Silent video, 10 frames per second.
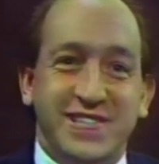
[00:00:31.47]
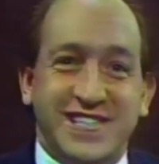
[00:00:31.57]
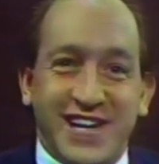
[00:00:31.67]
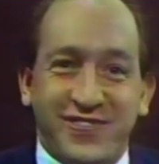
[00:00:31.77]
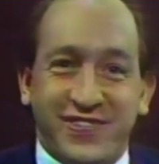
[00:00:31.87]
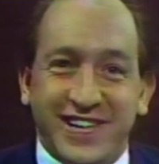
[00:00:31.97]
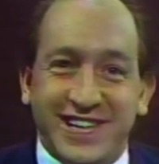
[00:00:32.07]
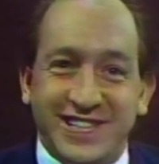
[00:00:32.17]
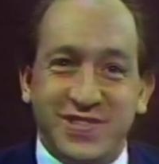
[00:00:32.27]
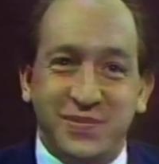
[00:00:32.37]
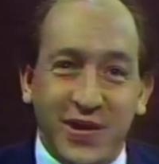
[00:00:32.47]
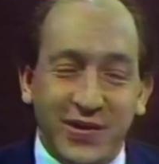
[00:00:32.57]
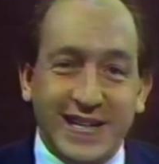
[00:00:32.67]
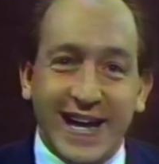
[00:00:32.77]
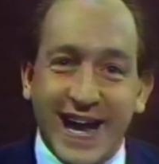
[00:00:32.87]
suffered a
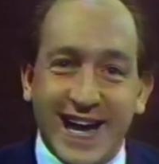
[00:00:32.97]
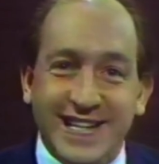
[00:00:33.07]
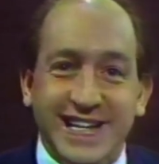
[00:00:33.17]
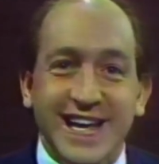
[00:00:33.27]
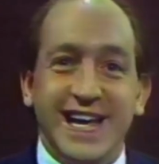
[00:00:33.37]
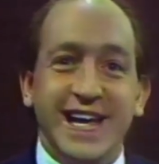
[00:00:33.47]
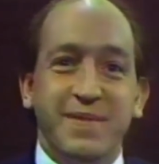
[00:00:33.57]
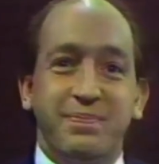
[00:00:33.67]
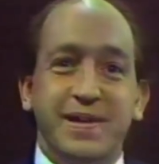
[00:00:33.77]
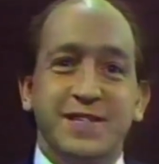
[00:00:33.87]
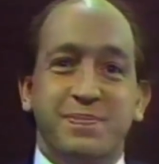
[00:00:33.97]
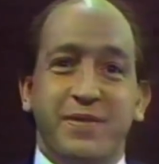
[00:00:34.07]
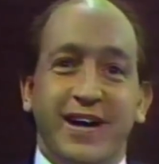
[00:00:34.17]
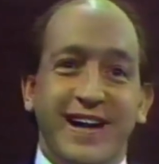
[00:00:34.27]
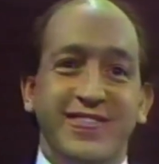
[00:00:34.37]
swollen hand in
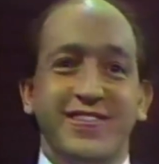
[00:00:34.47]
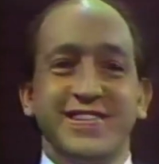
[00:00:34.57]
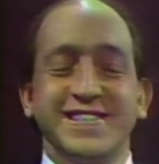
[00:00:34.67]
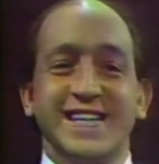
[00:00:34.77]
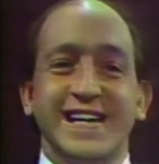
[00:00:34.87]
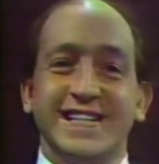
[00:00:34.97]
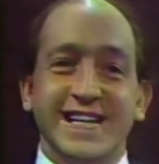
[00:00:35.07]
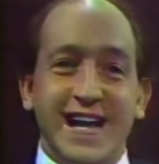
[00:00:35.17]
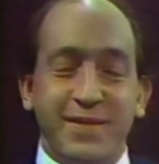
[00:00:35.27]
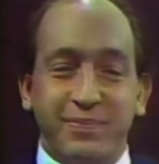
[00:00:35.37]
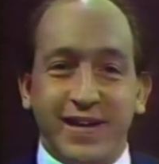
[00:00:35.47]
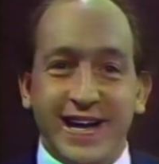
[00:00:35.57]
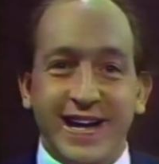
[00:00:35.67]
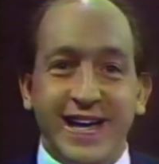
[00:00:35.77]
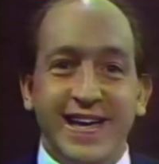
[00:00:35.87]
Pittsburgh on Thursday, did not
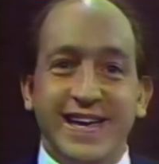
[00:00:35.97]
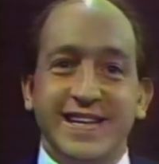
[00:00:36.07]
play. He